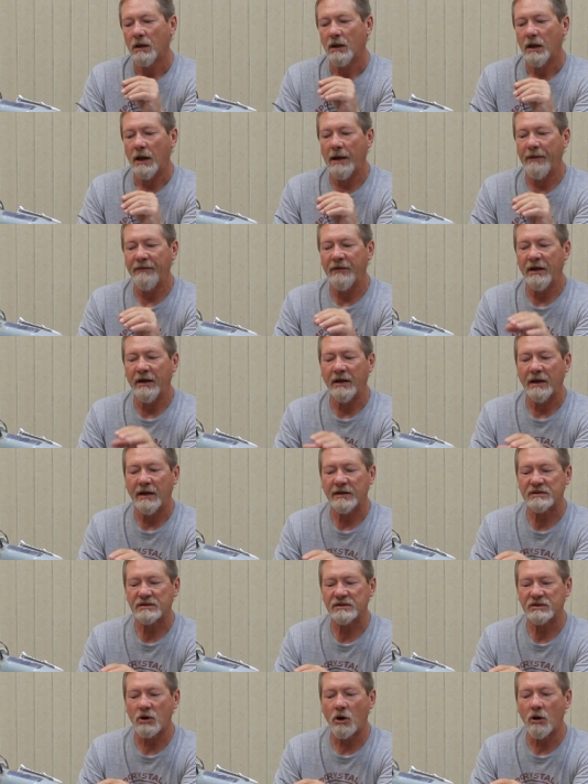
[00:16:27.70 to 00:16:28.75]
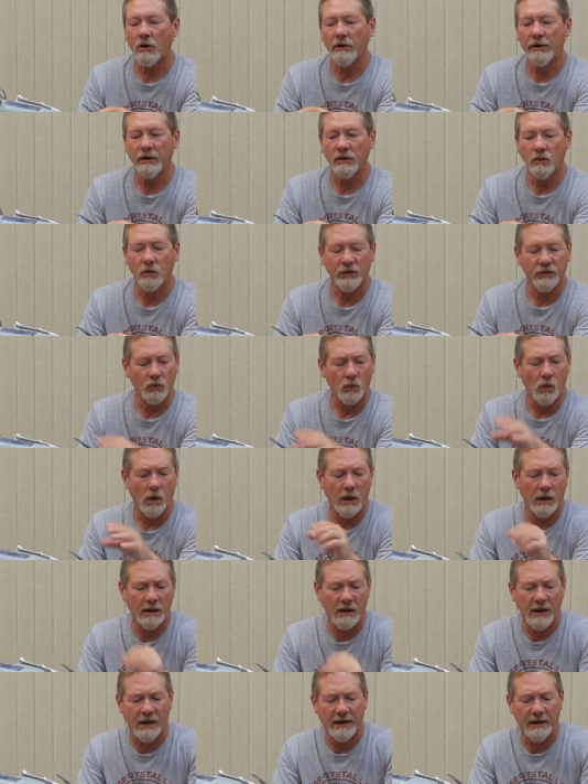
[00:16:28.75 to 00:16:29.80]
And then I started with
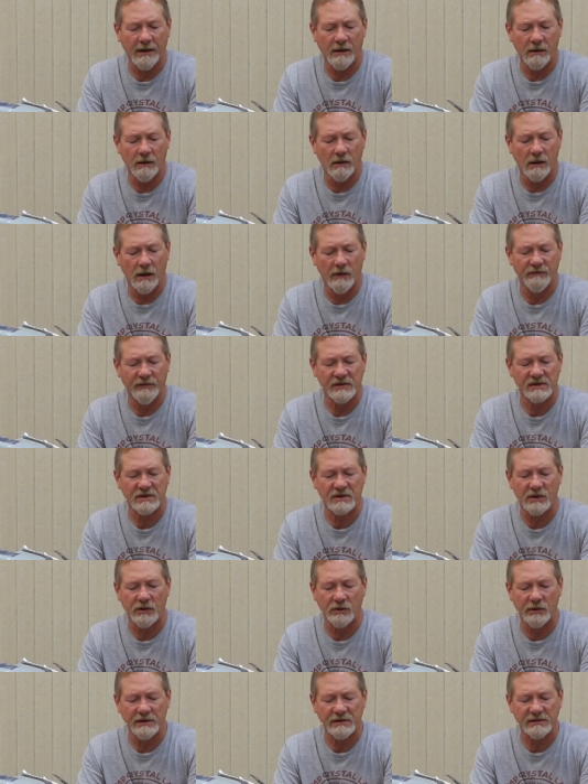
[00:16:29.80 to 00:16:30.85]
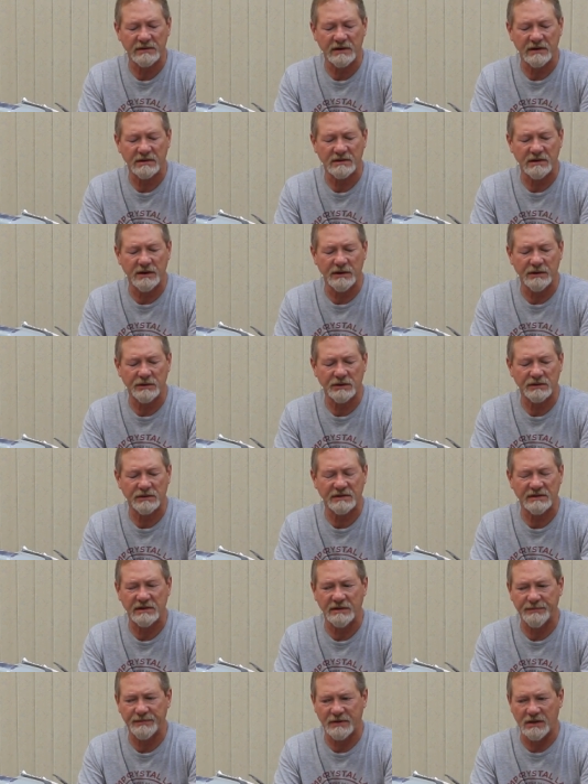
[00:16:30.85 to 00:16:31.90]
one layer of this 36-inch
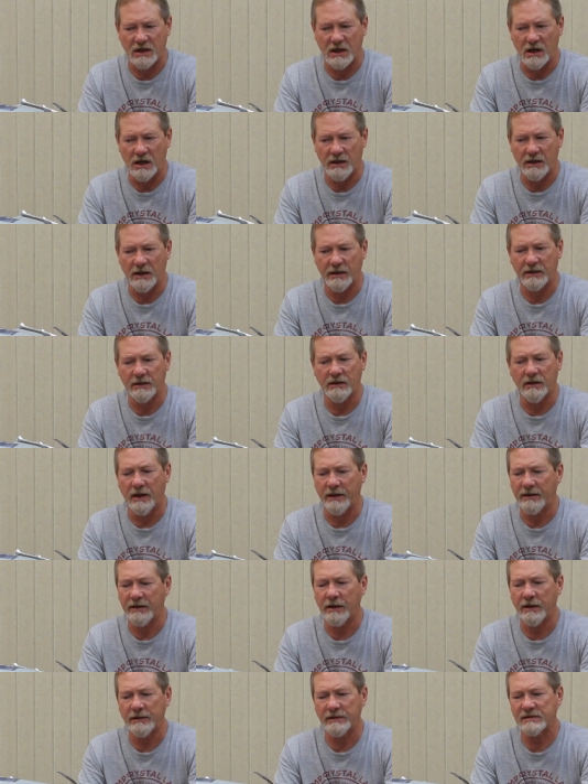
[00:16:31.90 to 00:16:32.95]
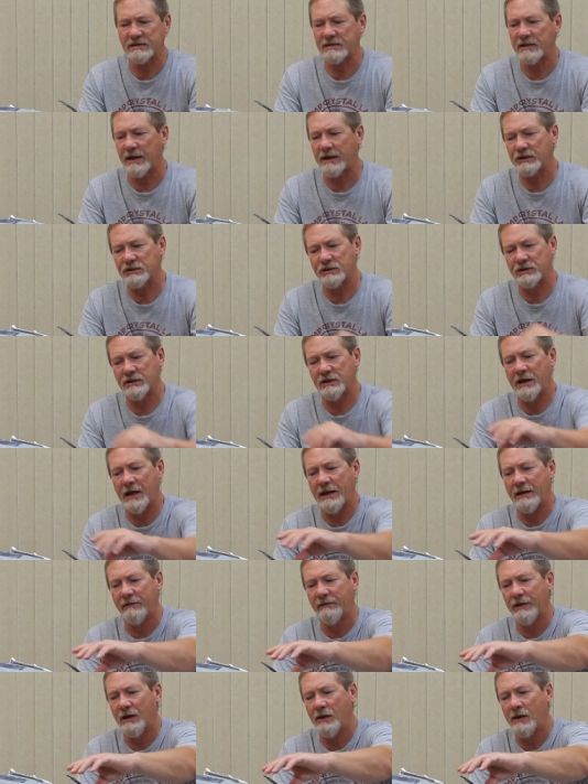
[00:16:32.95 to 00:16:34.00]
zip tie. I cut a section, I
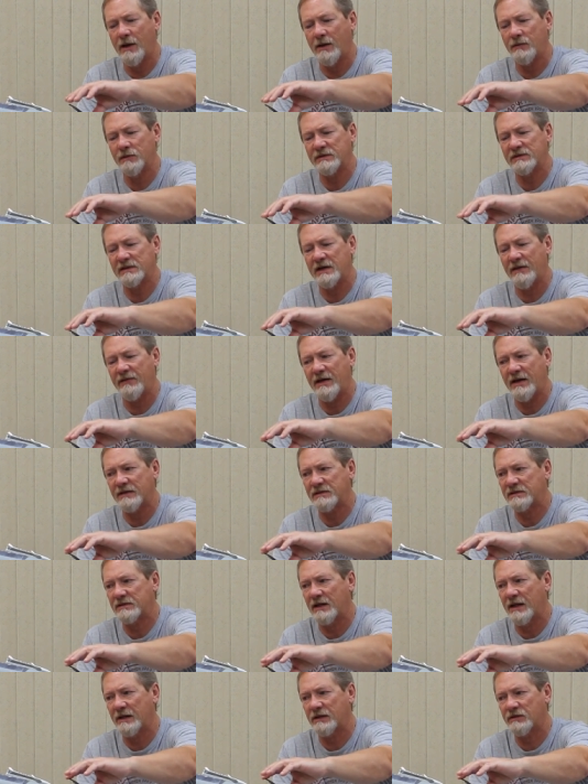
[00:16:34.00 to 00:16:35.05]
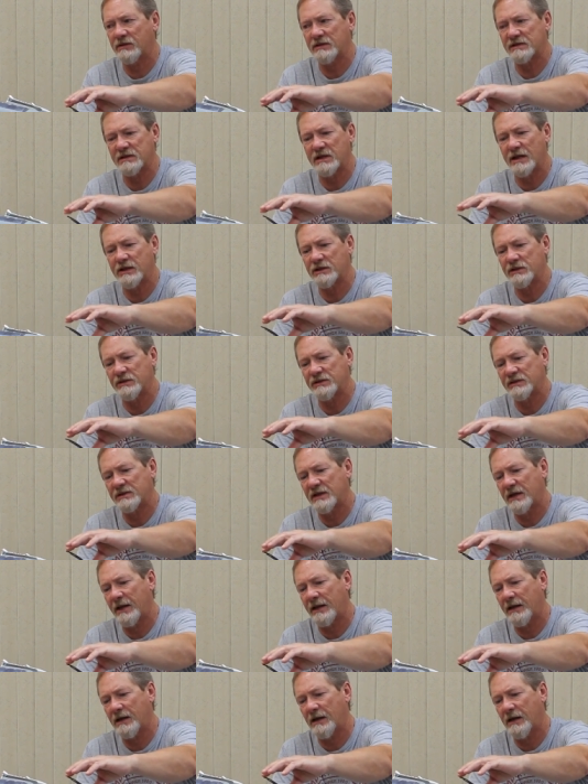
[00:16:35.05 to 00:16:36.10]
don't know, I would say that the sections that
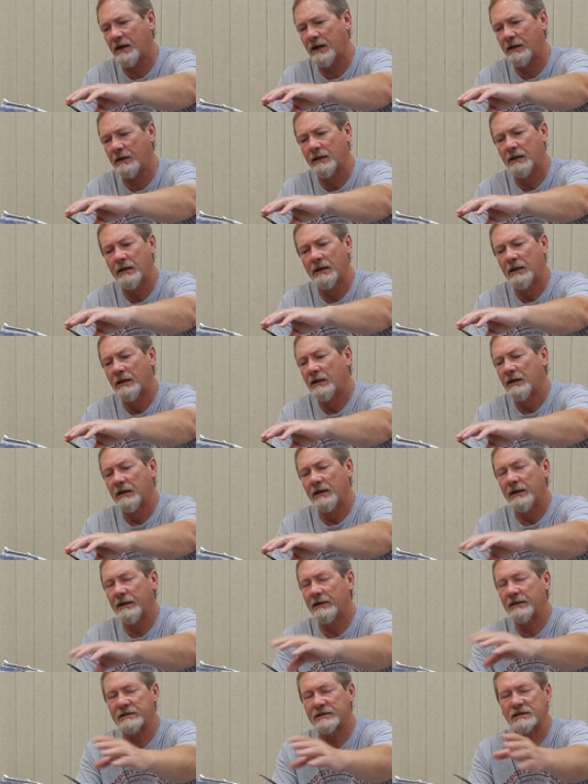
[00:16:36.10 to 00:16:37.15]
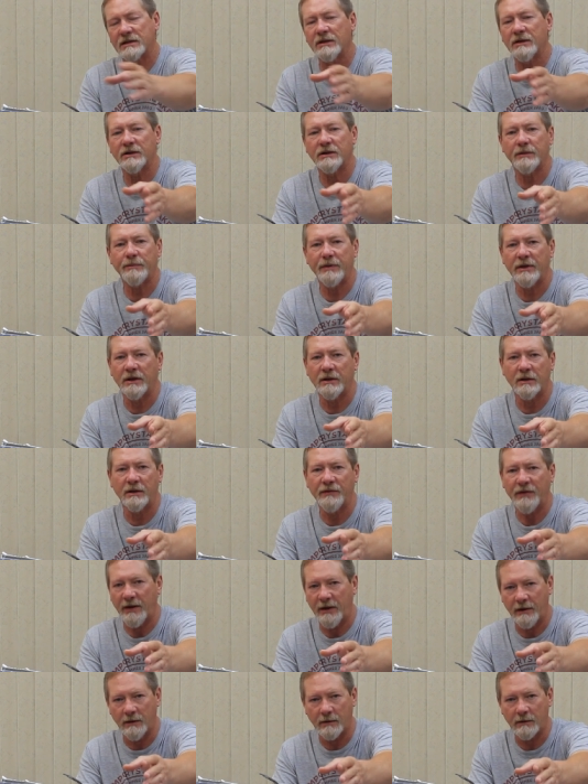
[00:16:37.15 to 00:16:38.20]
I cut, and it's going to depend on the
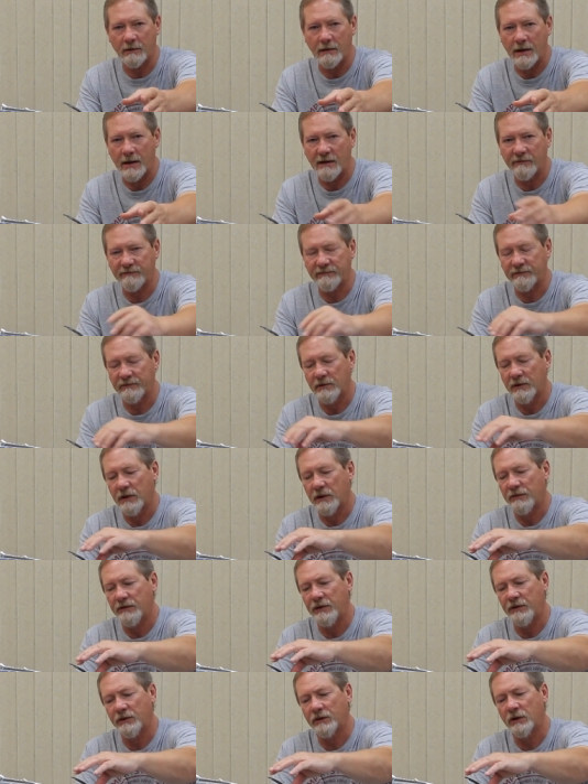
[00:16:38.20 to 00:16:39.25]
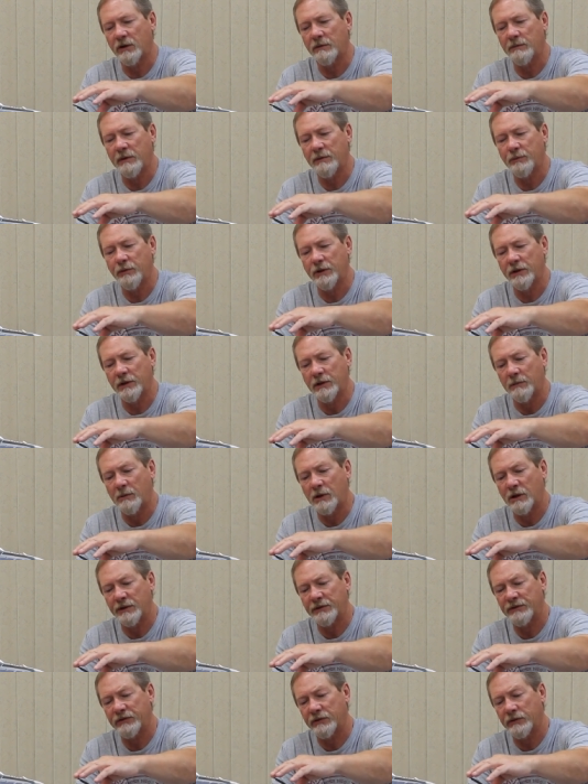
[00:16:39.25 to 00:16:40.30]
aircraft that you're going to be putting them
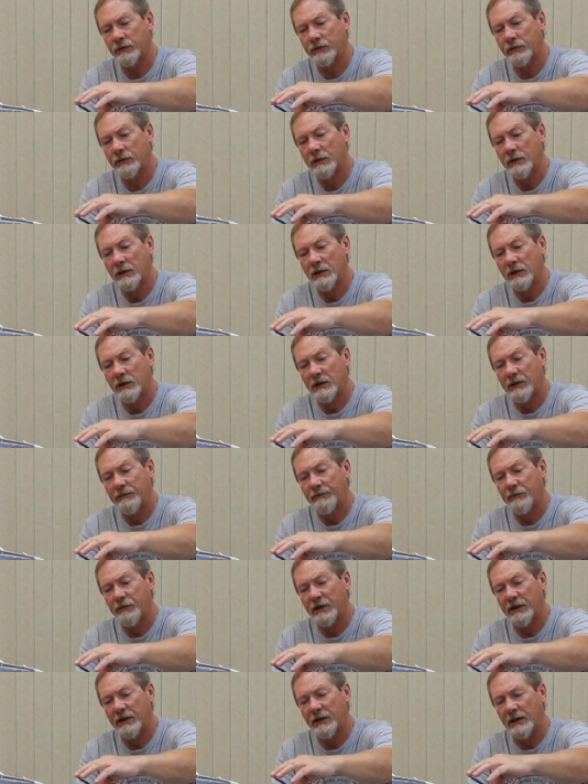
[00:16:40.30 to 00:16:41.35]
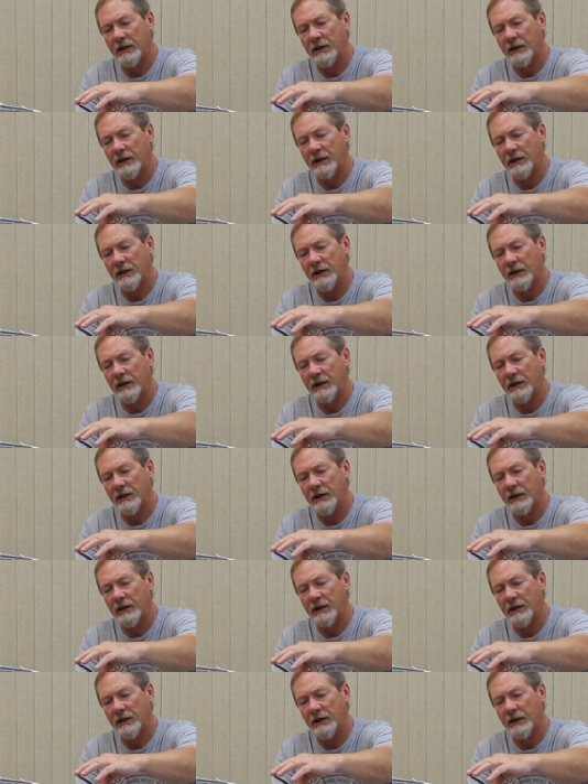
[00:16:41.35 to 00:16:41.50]
on too. But